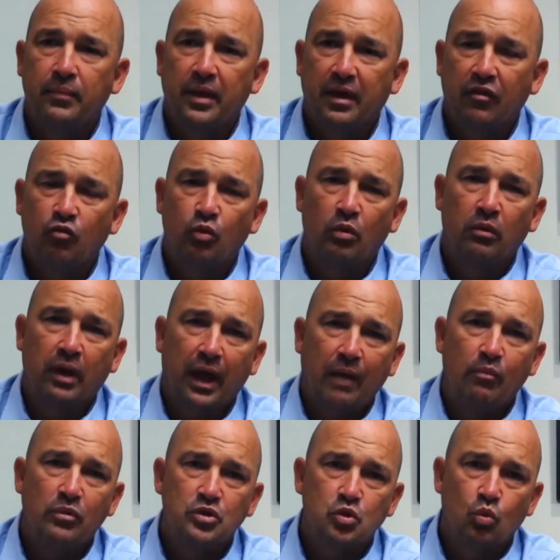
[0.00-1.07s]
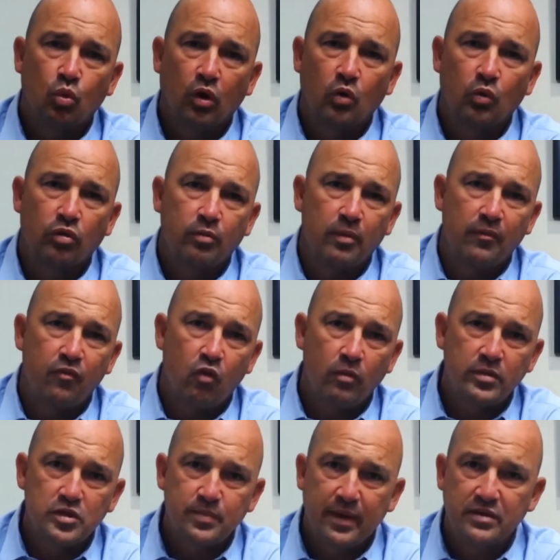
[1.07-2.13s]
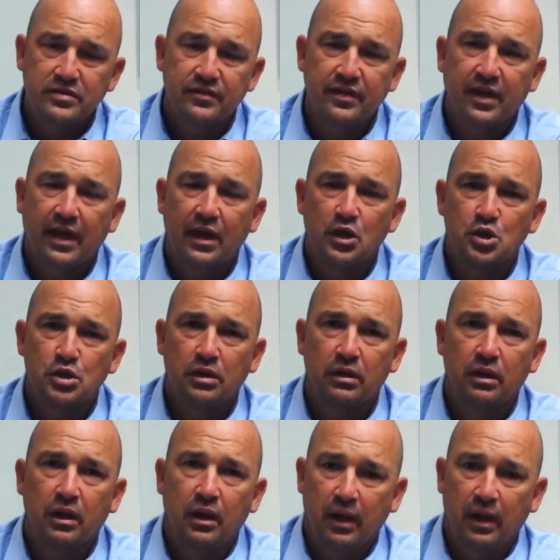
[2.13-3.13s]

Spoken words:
because we were able to work with performance specification.